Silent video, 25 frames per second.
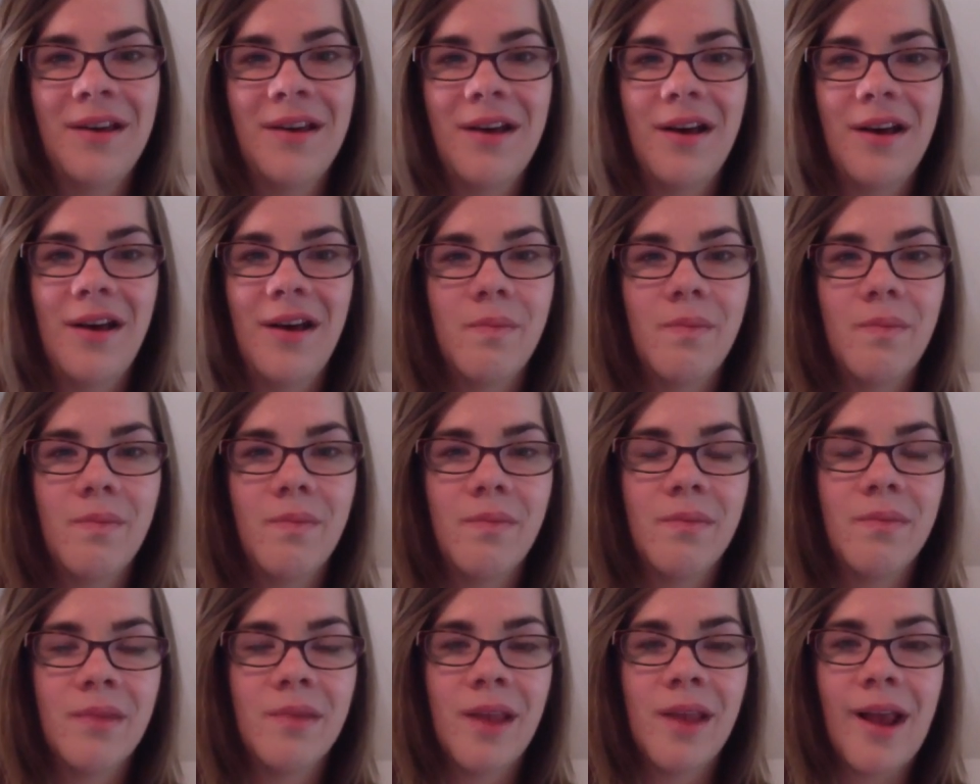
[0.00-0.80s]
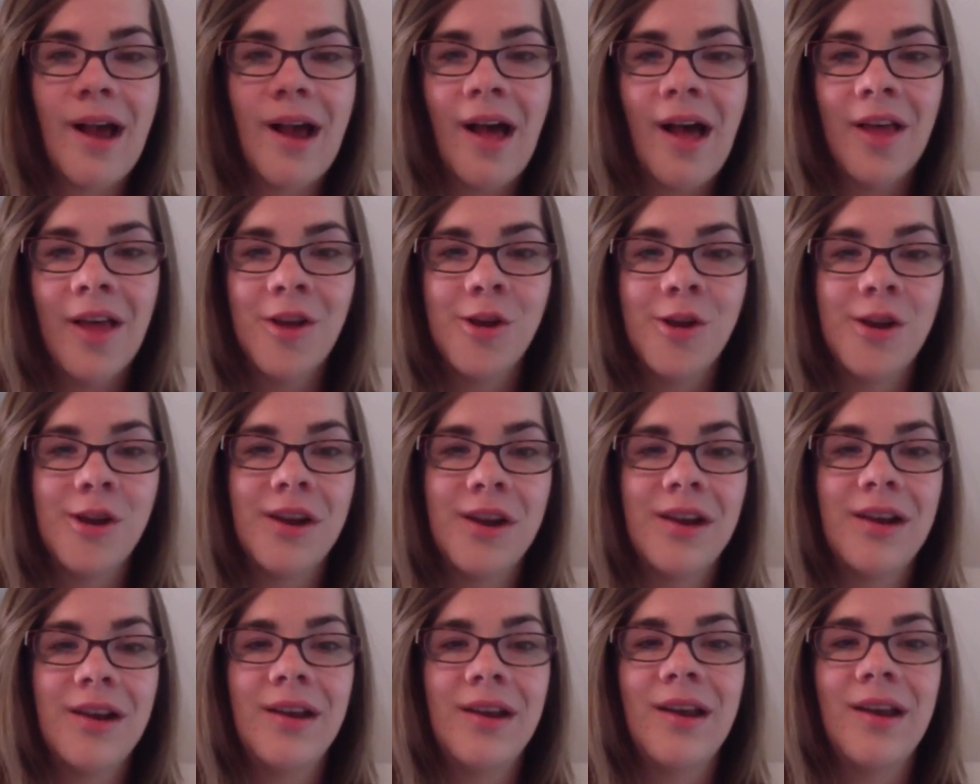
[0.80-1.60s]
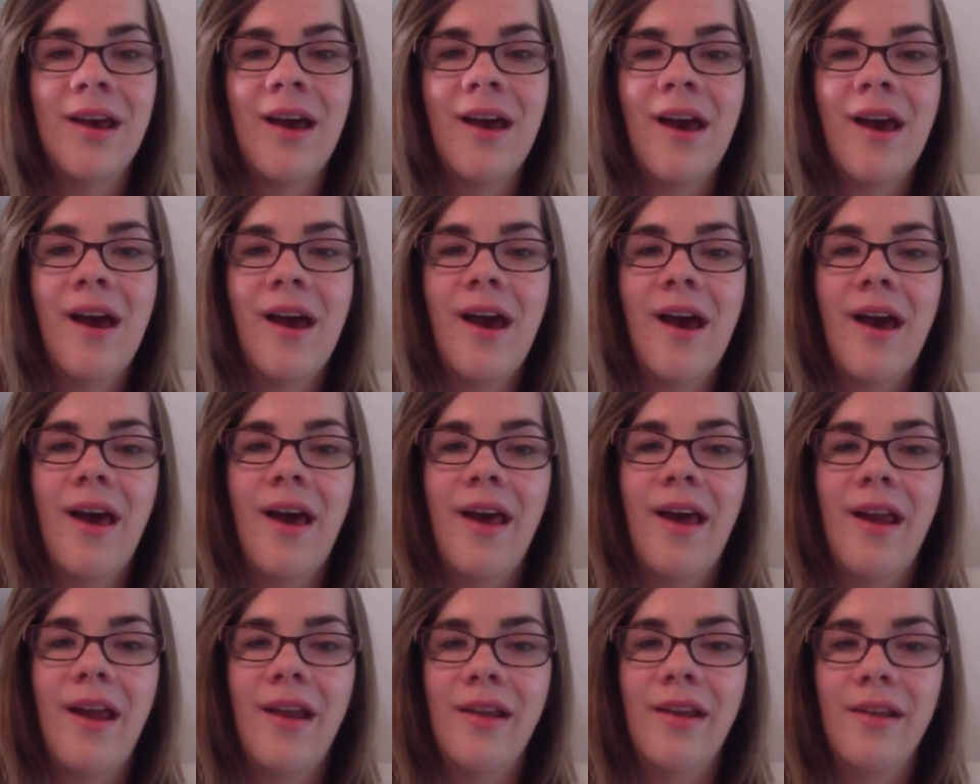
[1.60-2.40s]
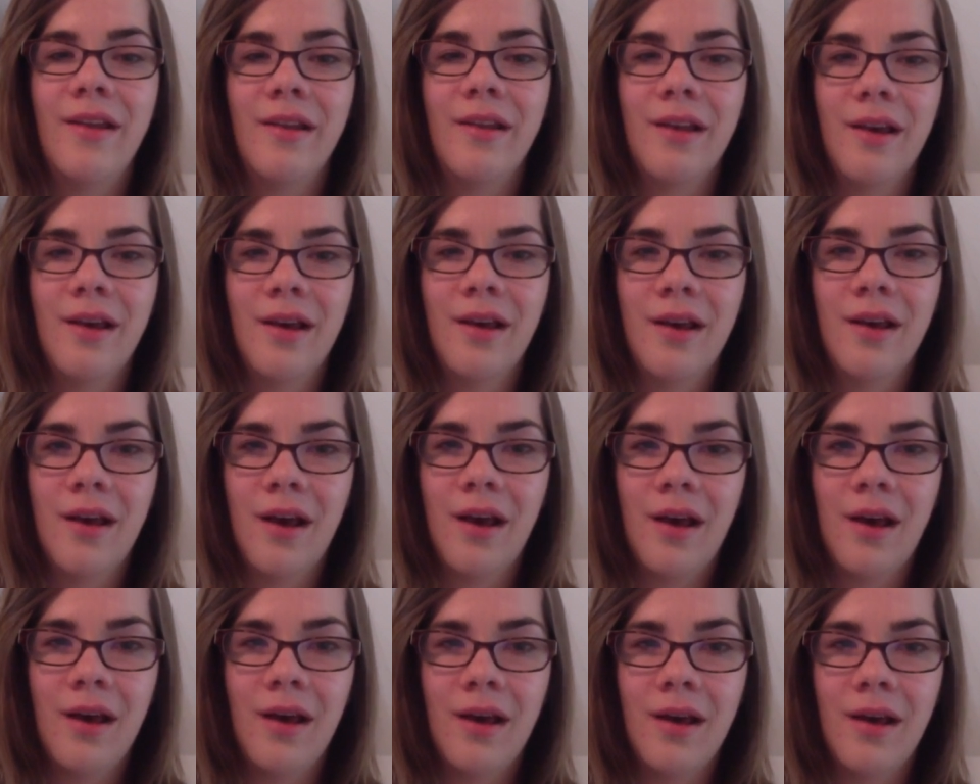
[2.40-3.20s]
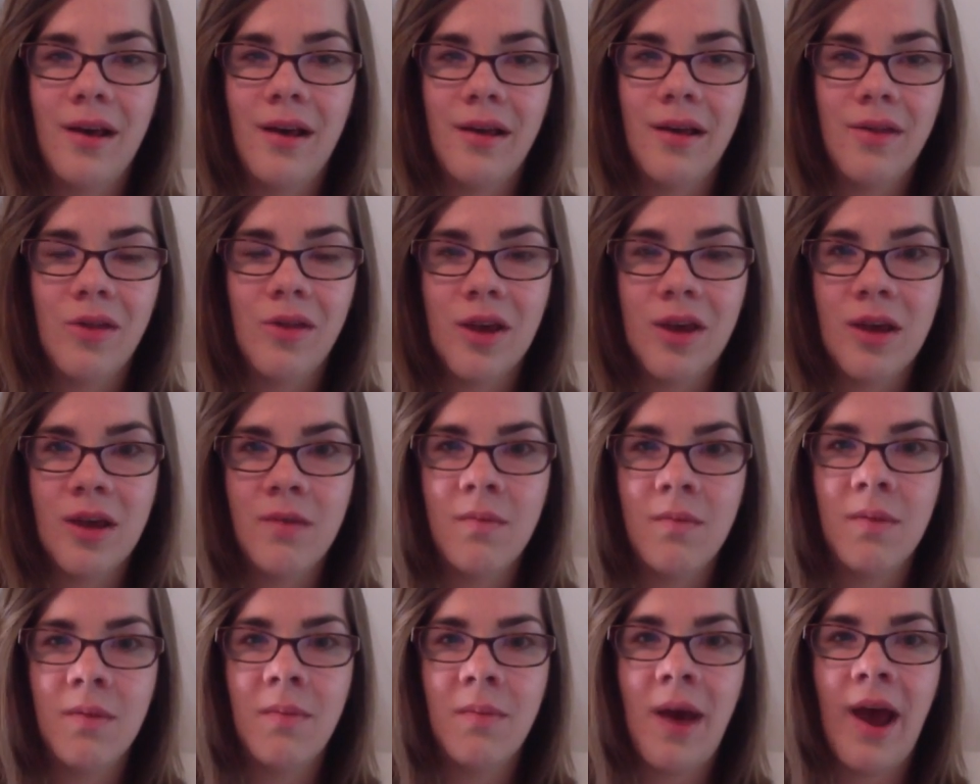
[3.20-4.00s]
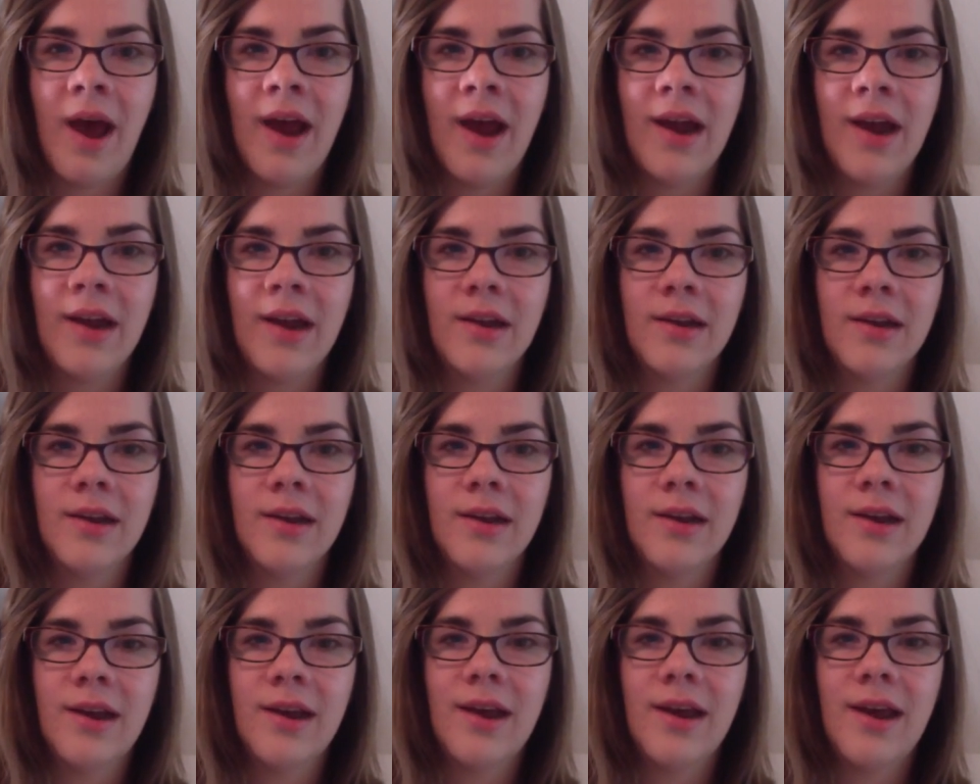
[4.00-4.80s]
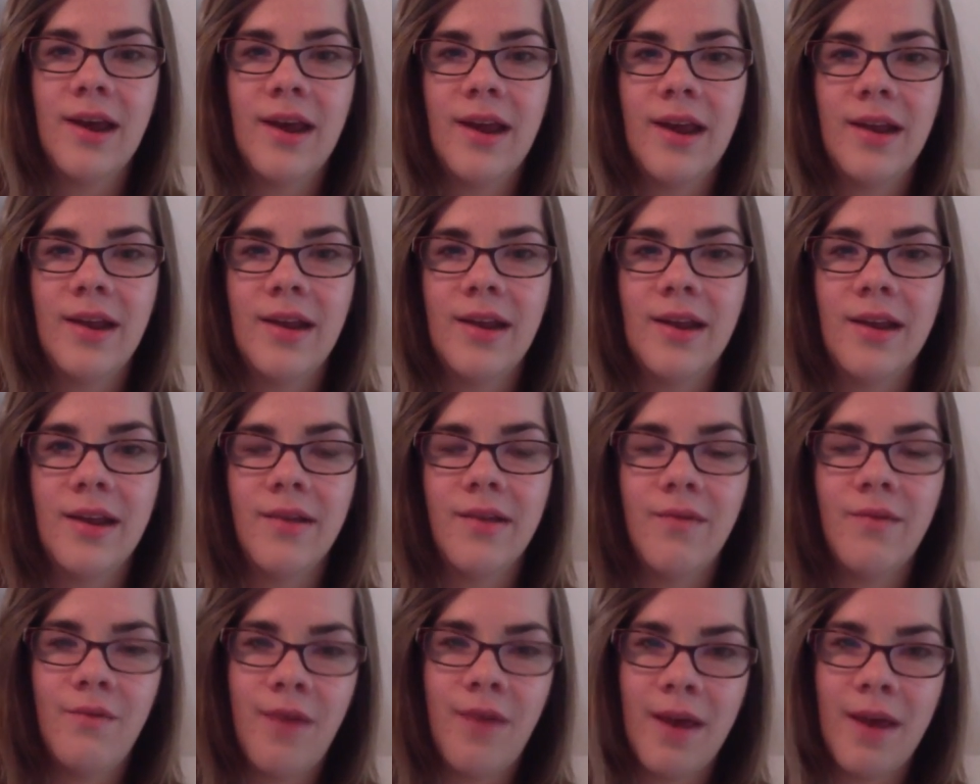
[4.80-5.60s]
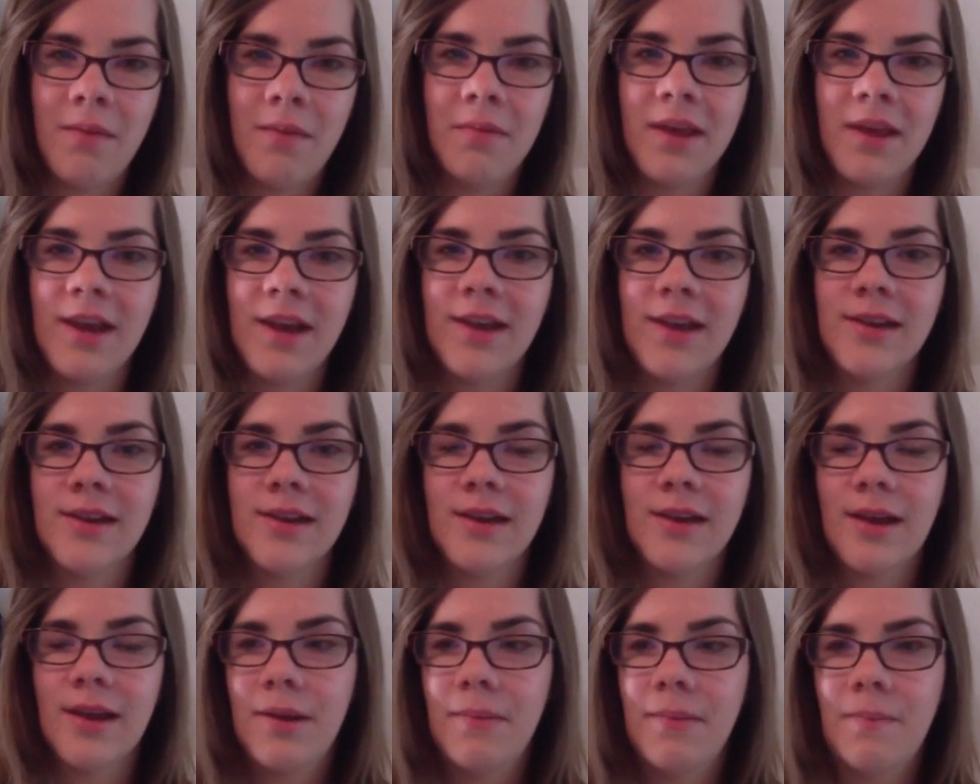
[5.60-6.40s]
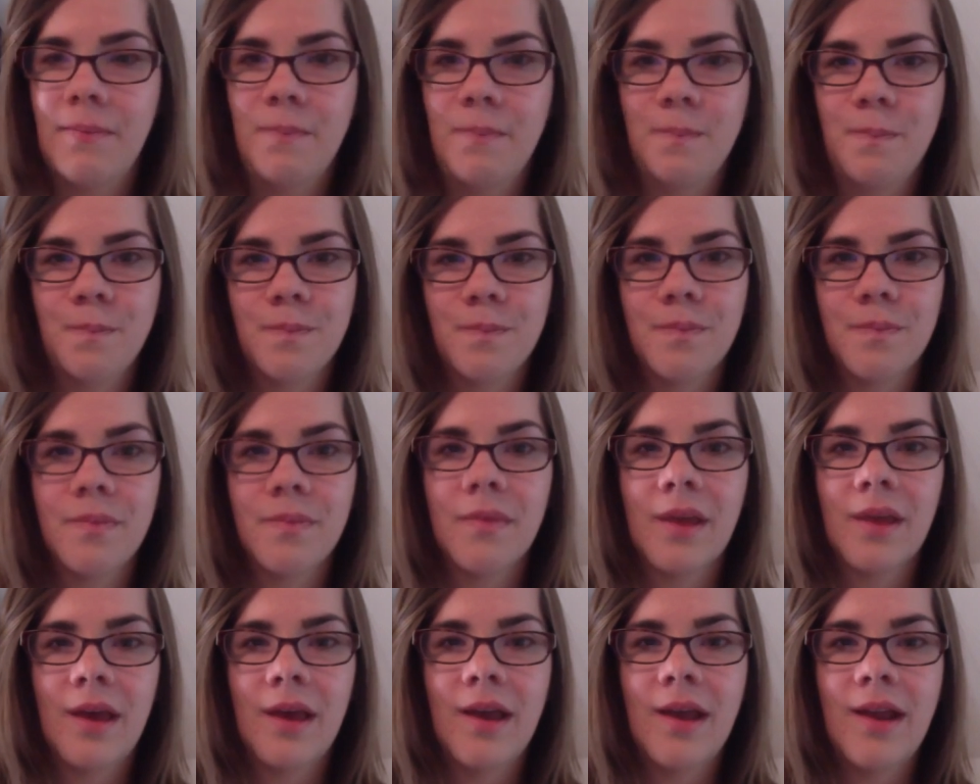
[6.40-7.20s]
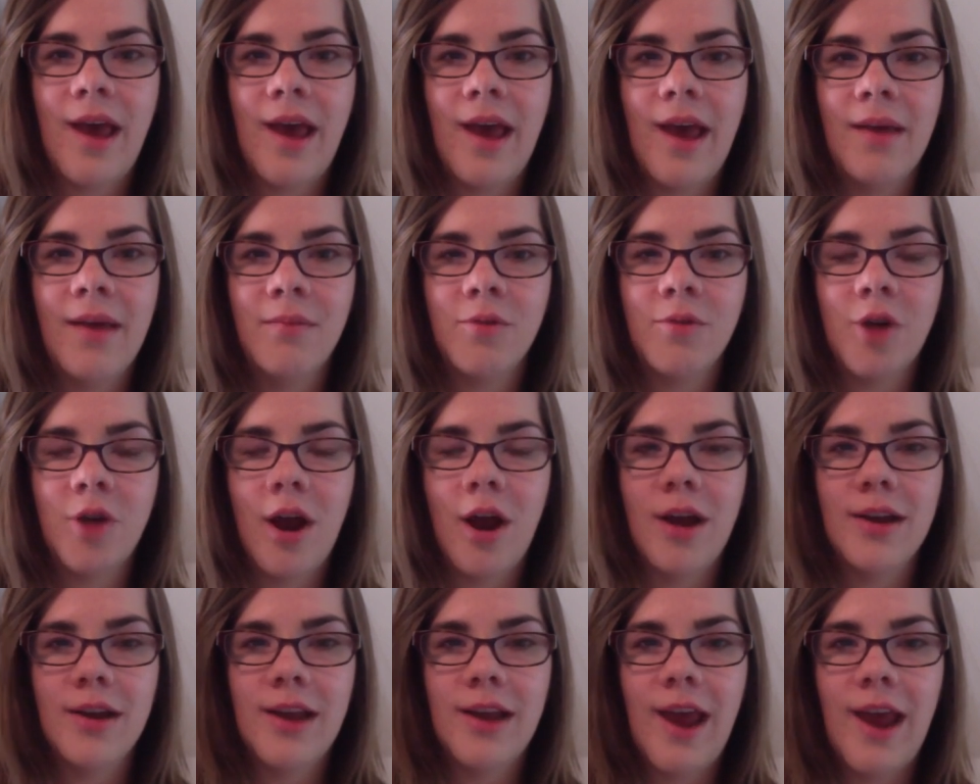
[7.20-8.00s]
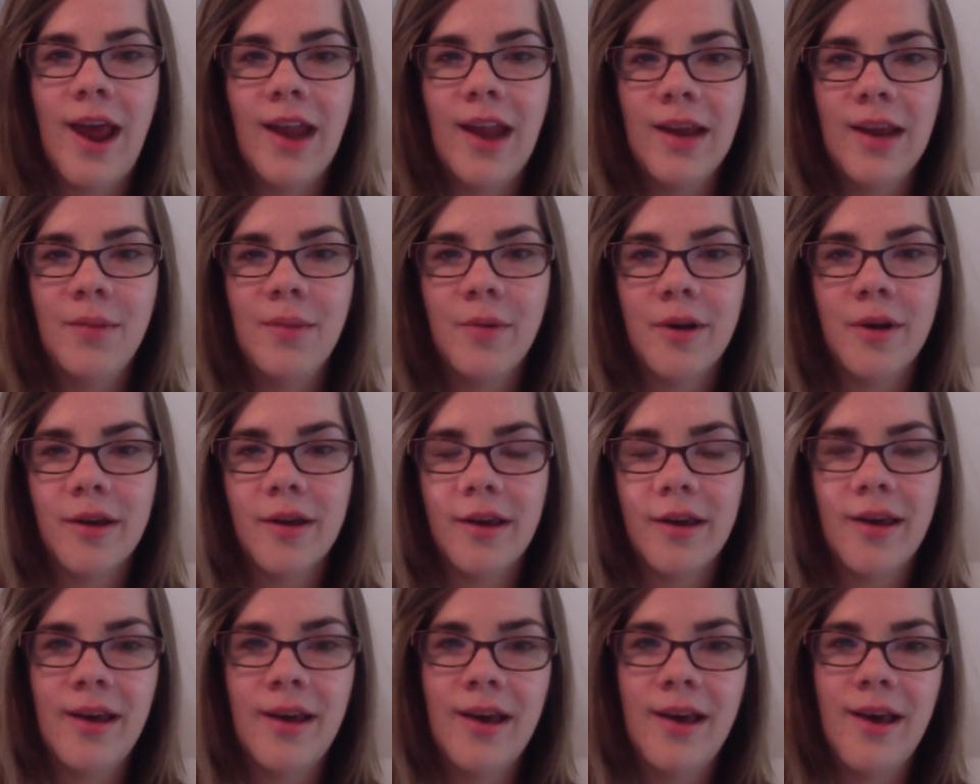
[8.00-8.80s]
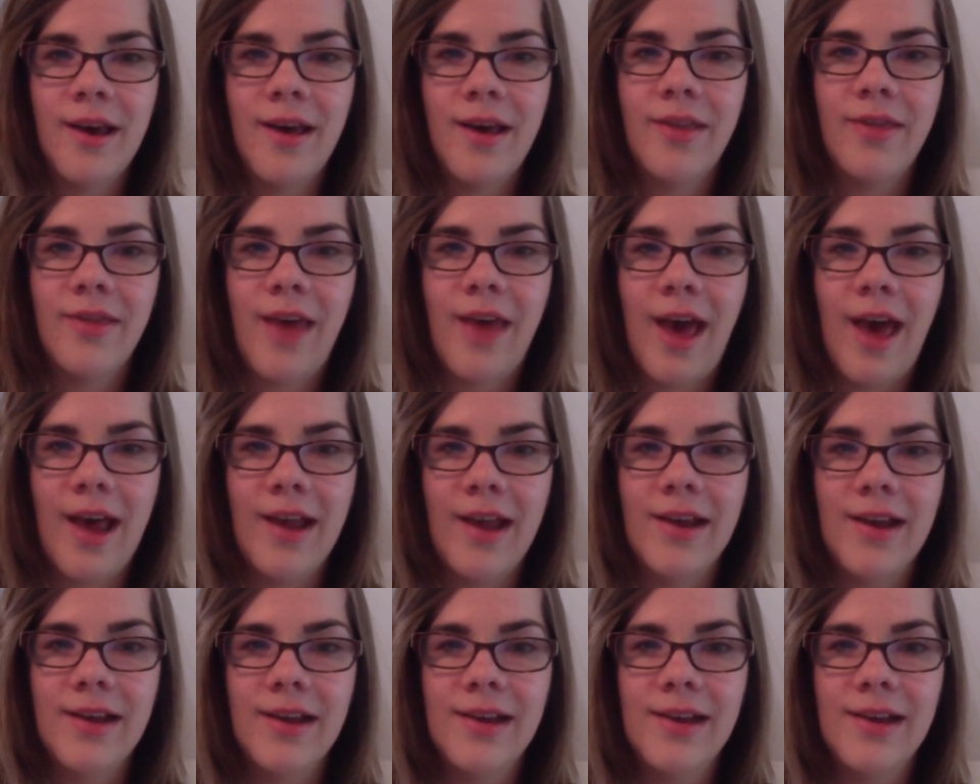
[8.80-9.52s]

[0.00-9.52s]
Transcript: of psychology and the human mind and families. And I am drawn to any book that